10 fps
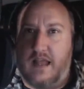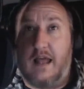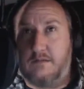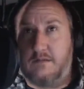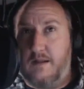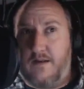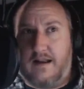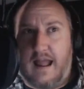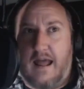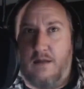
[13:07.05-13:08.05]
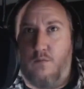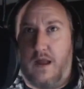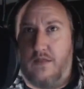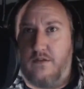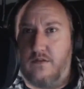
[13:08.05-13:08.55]
As a matter of fact, Adam
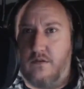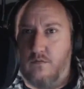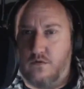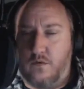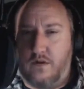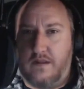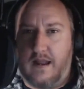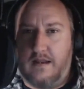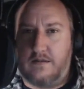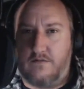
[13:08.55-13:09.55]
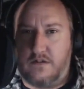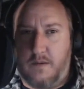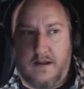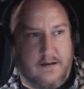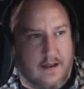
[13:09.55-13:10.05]
Wathen was one of the guys that
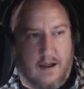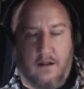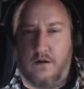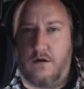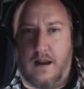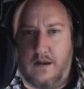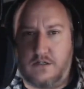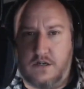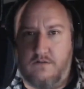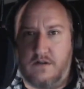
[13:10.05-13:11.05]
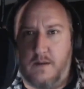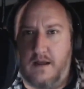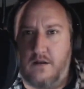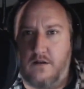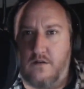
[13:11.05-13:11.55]
responded. Taylor actually
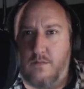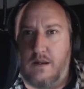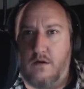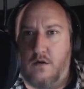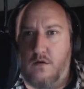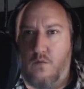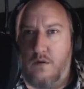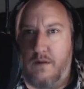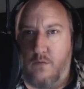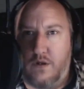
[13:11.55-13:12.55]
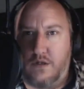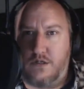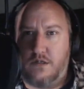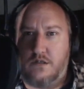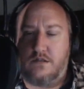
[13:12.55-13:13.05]
responded to me on one of my questions.